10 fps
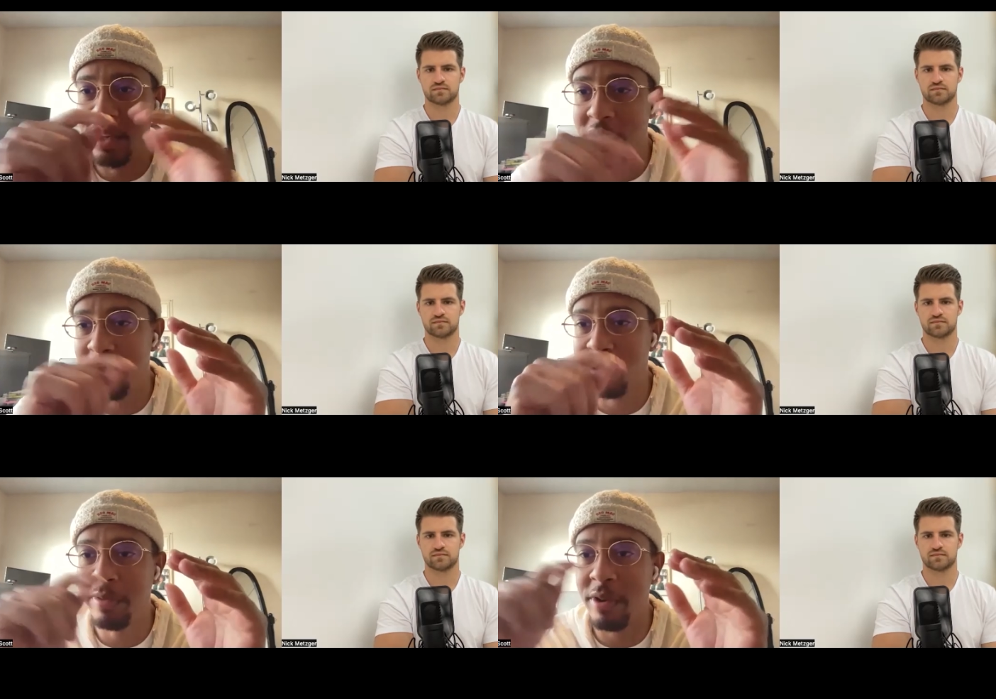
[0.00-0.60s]

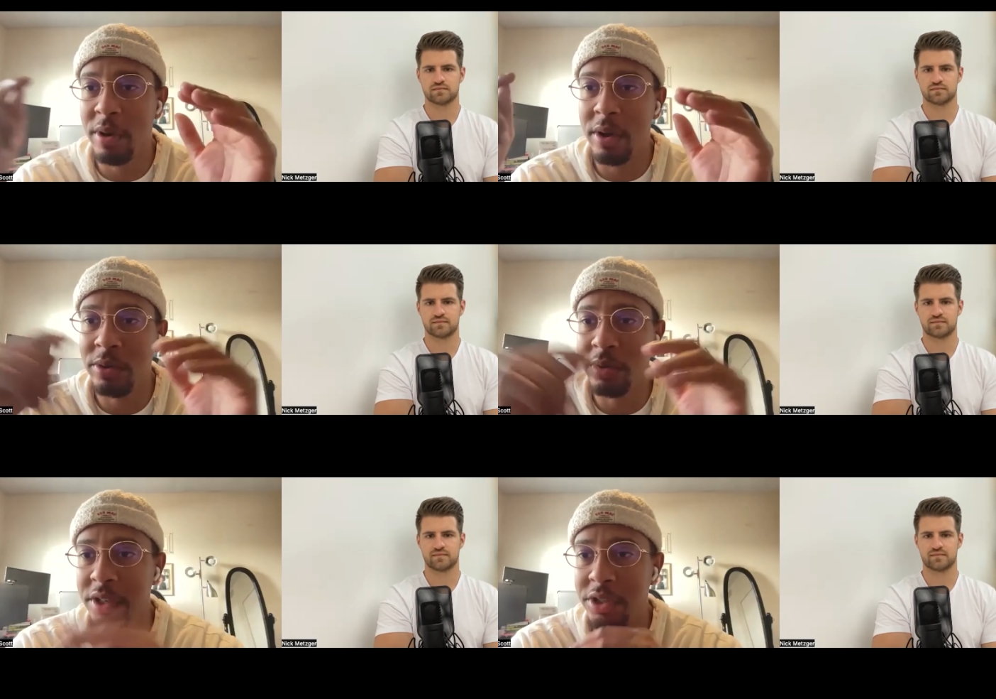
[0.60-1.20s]
Speaker 1: in those
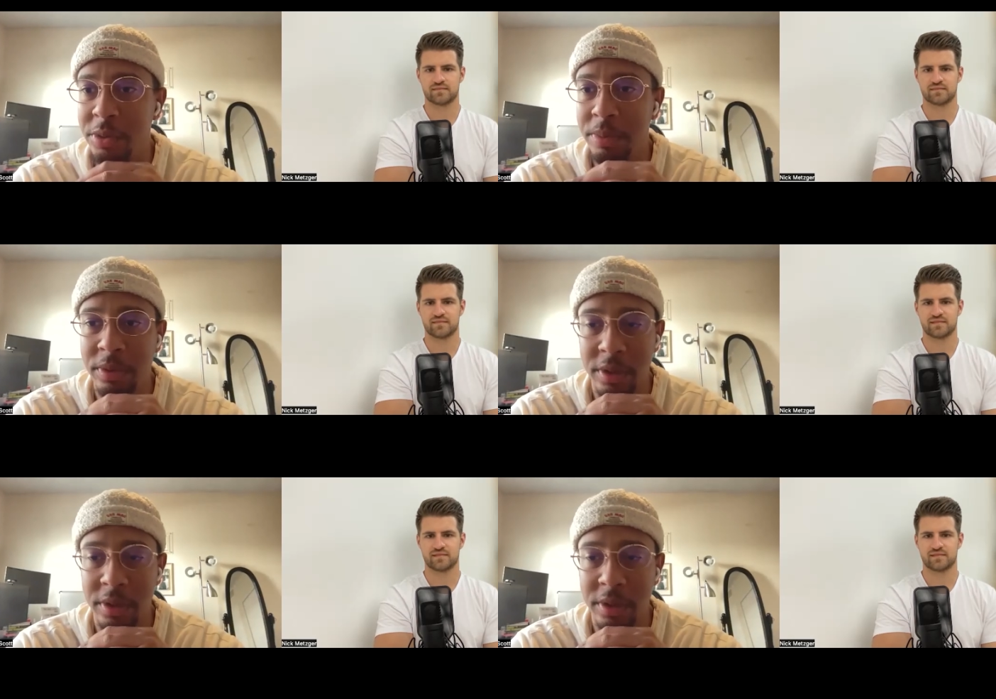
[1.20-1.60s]
photos that you,